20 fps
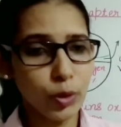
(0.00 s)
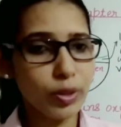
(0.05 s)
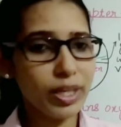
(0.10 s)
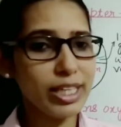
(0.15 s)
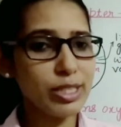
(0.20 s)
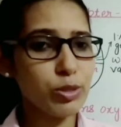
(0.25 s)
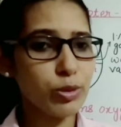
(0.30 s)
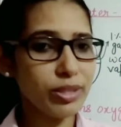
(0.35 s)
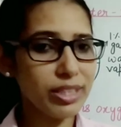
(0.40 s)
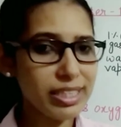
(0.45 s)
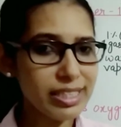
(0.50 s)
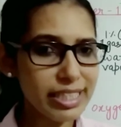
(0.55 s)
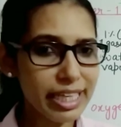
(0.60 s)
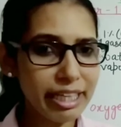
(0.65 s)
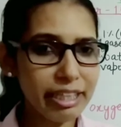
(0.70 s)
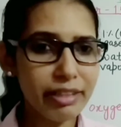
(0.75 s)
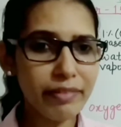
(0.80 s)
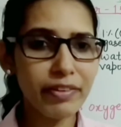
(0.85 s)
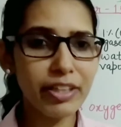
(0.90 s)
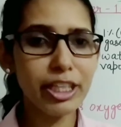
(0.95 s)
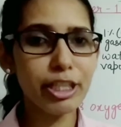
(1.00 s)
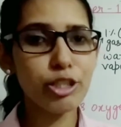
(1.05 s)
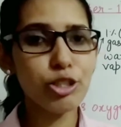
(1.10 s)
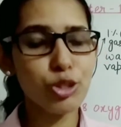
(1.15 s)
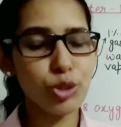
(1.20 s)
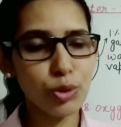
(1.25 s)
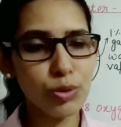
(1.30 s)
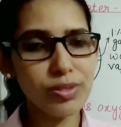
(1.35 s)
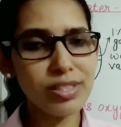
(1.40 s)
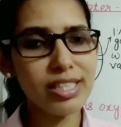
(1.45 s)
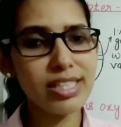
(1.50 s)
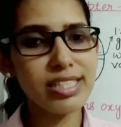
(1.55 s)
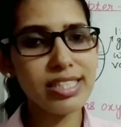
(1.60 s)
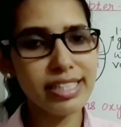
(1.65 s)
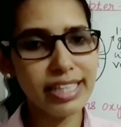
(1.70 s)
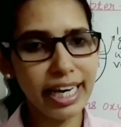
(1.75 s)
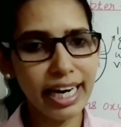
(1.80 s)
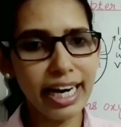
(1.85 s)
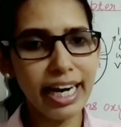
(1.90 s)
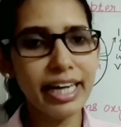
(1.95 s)
Okay, so this activity shows
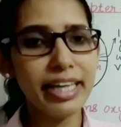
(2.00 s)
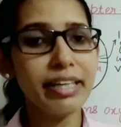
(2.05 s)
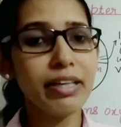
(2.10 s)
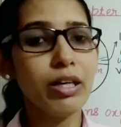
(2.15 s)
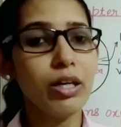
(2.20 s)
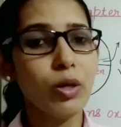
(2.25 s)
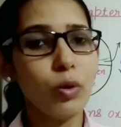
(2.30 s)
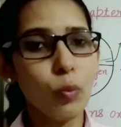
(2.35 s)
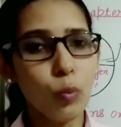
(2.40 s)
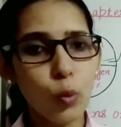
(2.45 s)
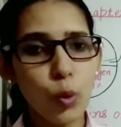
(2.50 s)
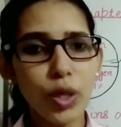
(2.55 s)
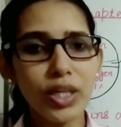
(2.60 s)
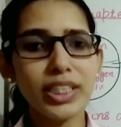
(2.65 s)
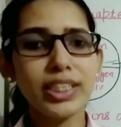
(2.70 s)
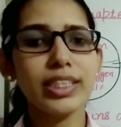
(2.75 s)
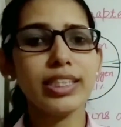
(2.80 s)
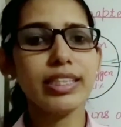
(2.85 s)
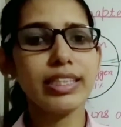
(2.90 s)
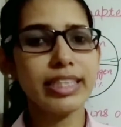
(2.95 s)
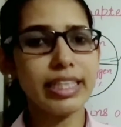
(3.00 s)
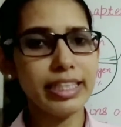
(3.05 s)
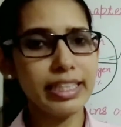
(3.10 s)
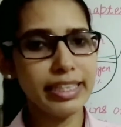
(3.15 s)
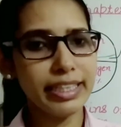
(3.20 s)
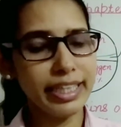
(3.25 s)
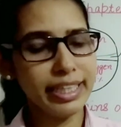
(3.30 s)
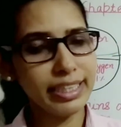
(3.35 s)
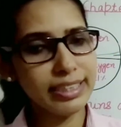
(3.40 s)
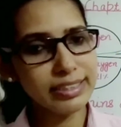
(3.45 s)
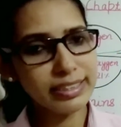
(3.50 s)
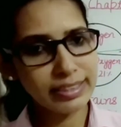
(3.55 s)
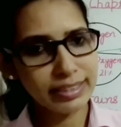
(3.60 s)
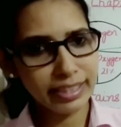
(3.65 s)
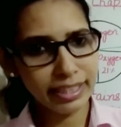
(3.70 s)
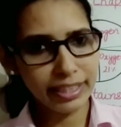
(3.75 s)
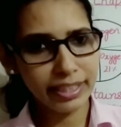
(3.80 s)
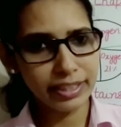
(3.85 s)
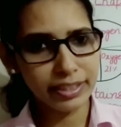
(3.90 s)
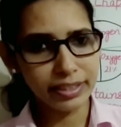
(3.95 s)
us that water
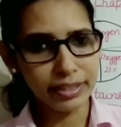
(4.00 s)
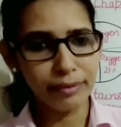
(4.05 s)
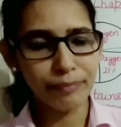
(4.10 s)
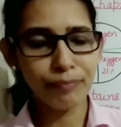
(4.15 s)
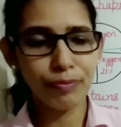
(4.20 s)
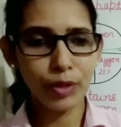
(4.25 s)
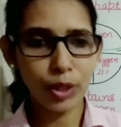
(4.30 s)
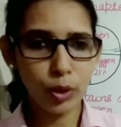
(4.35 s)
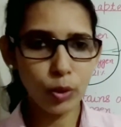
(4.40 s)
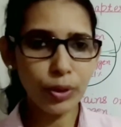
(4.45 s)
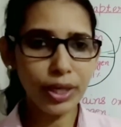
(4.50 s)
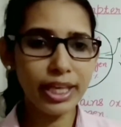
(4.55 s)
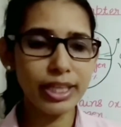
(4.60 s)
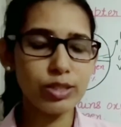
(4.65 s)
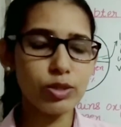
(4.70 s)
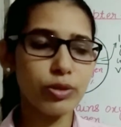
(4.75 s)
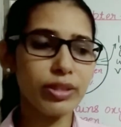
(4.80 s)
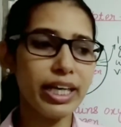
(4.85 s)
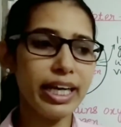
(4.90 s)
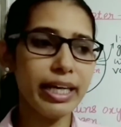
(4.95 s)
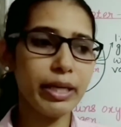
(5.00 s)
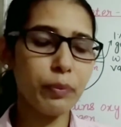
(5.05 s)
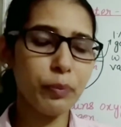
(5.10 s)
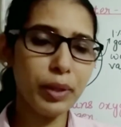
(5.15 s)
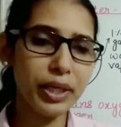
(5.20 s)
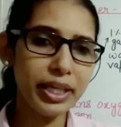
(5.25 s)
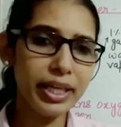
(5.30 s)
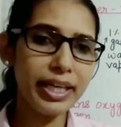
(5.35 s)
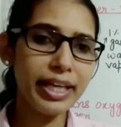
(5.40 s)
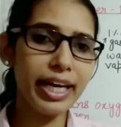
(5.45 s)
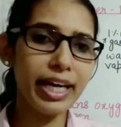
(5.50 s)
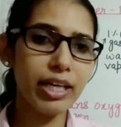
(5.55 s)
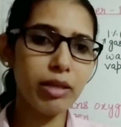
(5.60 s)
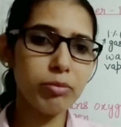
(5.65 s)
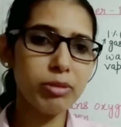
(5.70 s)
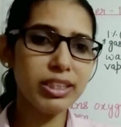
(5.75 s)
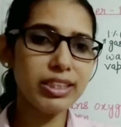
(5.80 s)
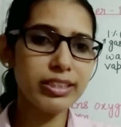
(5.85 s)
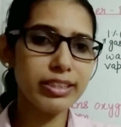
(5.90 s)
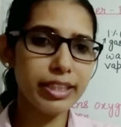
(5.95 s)
contains air. Okay, so the aquatic
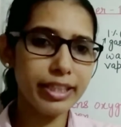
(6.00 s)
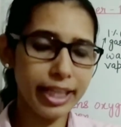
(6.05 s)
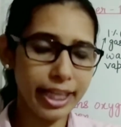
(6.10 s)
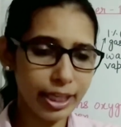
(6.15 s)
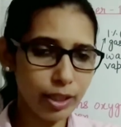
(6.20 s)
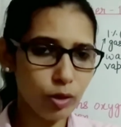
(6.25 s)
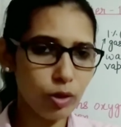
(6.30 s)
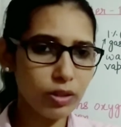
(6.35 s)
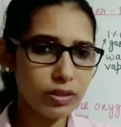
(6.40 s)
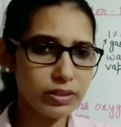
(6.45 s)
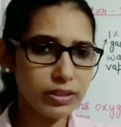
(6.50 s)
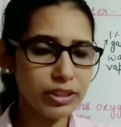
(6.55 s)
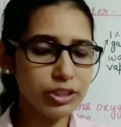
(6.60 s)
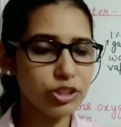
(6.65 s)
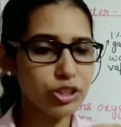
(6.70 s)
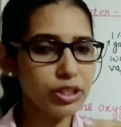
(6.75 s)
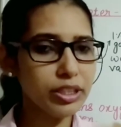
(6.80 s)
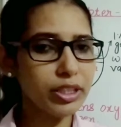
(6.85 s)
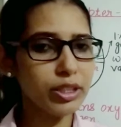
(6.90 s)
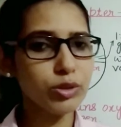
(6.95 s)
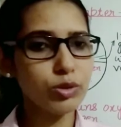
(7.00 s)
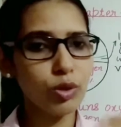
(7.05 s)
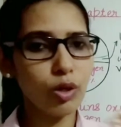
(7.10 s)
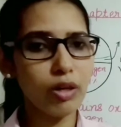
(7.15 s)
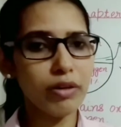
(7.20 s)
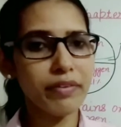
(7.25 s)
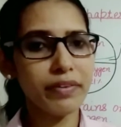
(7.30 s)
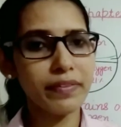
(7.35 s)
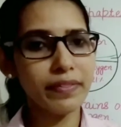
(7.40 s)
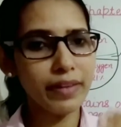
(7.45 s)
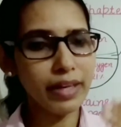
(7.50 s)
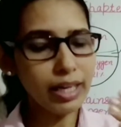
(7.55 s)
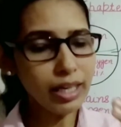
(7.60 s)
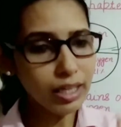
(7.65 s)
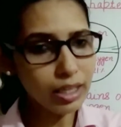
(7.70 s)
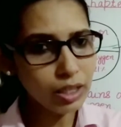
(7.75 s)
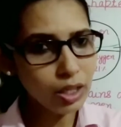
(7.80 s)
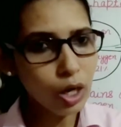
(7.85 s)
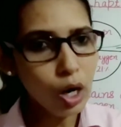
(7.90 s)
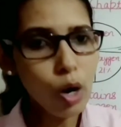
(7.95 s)
animals, they take oxygen dissolved in
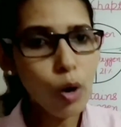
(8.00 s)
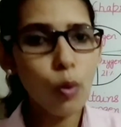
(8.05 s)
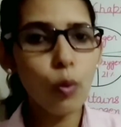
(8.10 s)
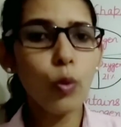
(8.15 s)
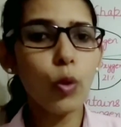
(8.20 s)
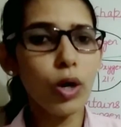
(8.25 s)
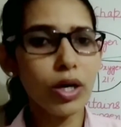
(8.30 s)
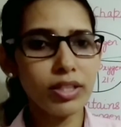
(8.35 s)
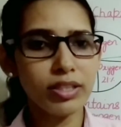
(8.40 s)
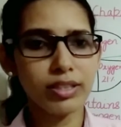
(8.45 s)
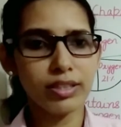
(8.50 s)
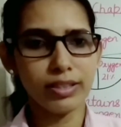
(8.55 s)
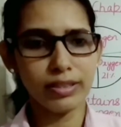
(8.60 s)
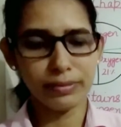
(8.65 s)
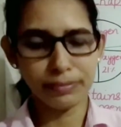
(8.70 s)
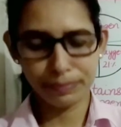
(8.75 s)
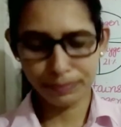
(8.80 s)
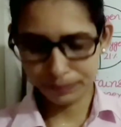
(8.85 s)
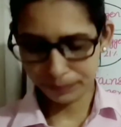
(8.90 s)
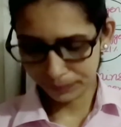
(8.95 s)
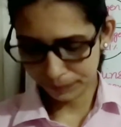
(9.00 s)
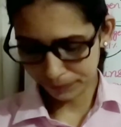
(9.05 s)
the water.